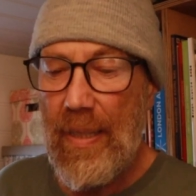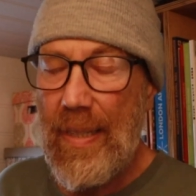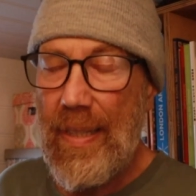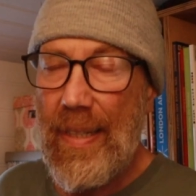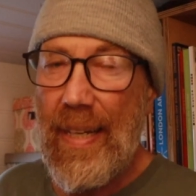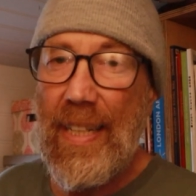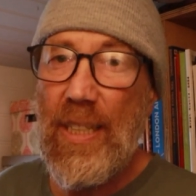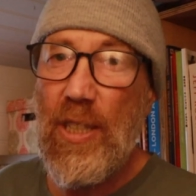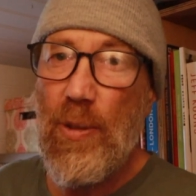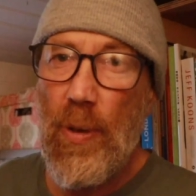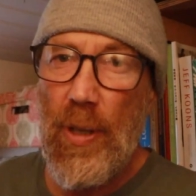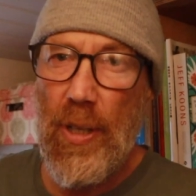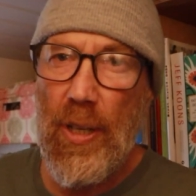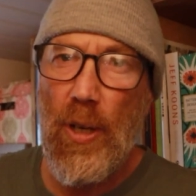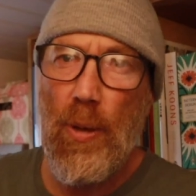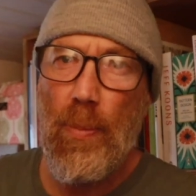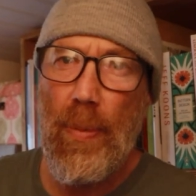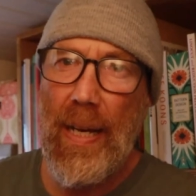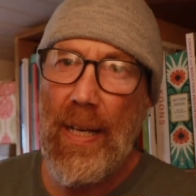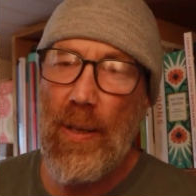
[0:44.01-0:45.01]
case you want to
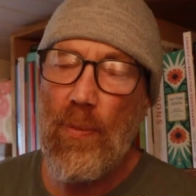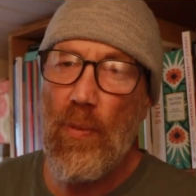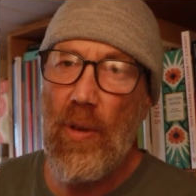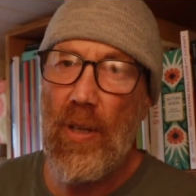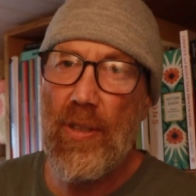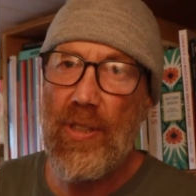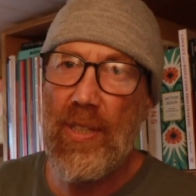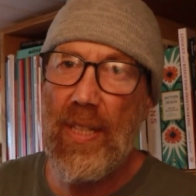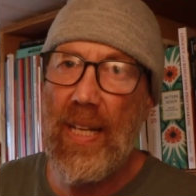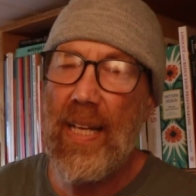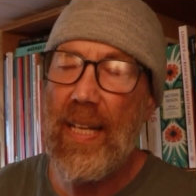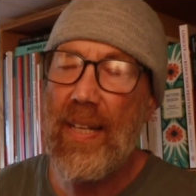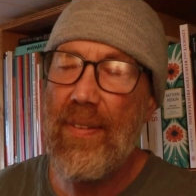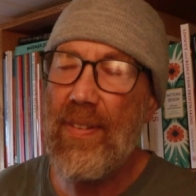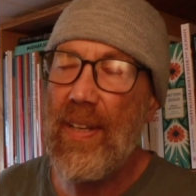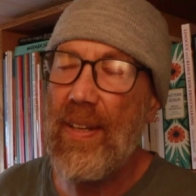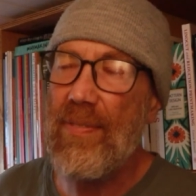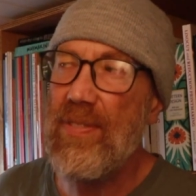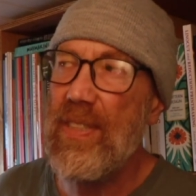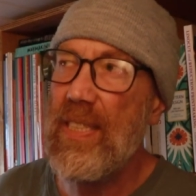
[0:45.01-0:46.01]
go back and watch that if
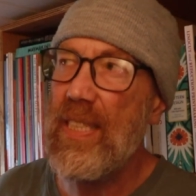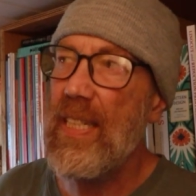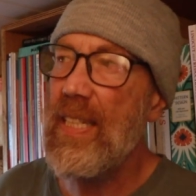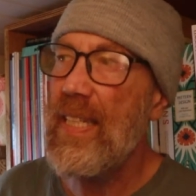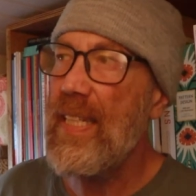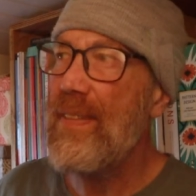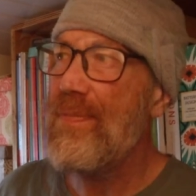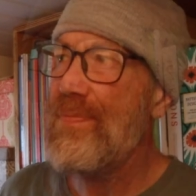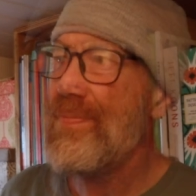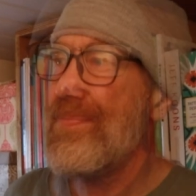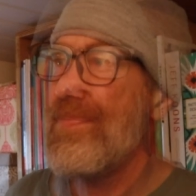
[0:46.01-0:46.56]
you haven't seen it.